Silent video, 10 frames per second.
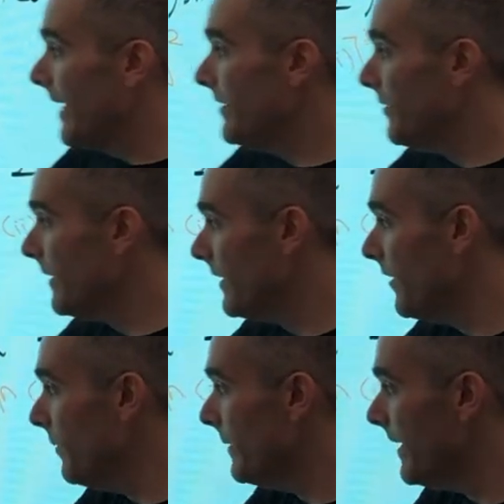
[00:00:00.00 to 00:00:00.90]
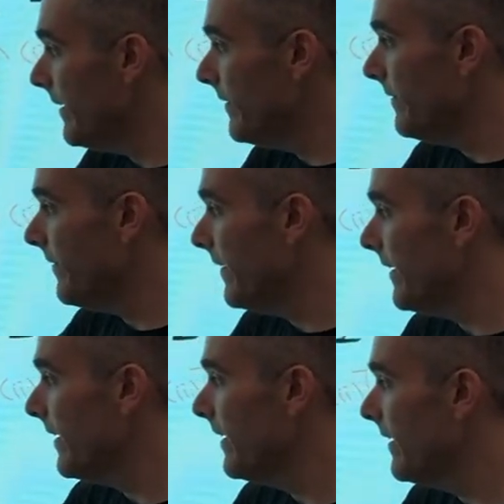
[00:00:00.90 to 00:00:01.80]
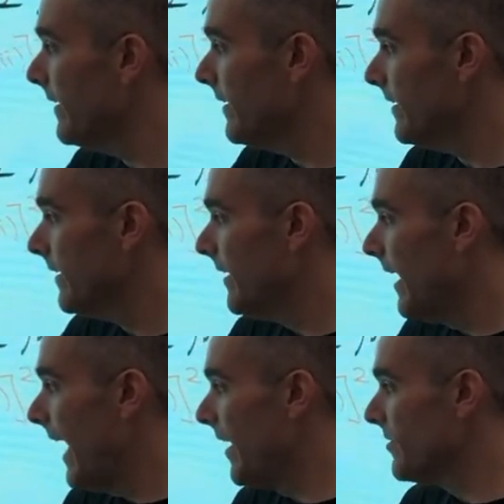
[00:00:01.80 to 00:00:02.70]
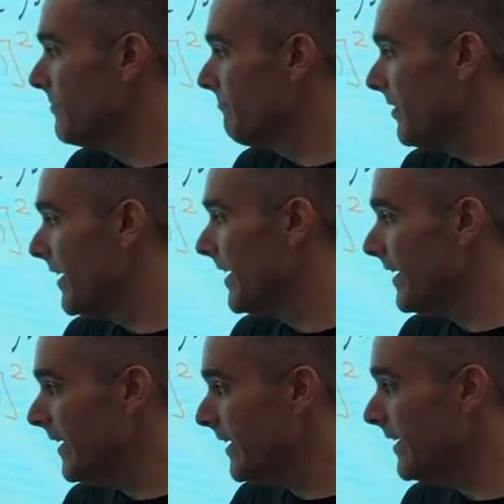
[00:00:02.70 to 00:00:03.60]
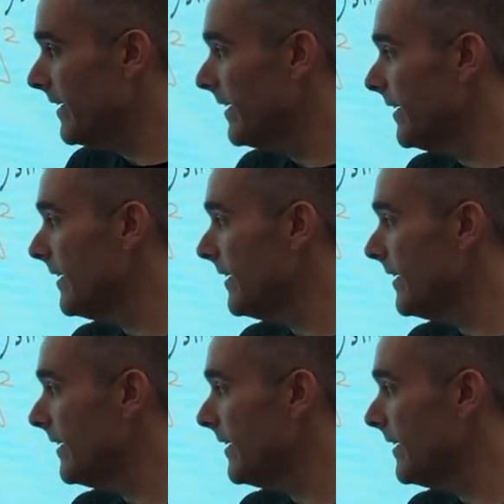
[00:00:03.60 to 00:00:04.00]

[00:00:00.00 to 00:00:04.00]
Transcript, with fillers: do a little bit of algebra,